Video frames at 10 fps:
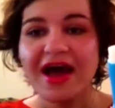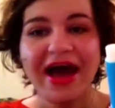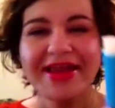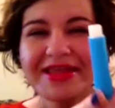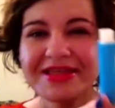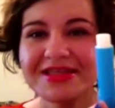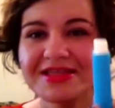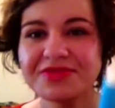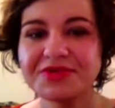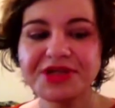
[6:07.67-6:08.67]
I think this
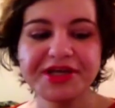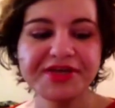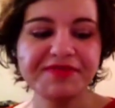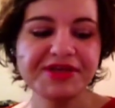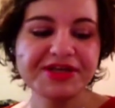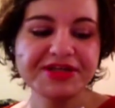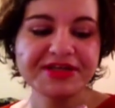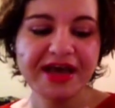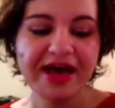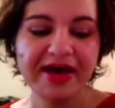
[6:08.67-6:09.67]
is really convenient
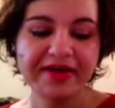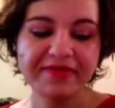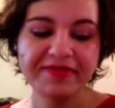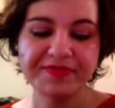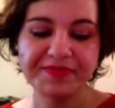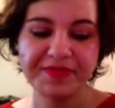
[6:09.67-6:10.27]
to have.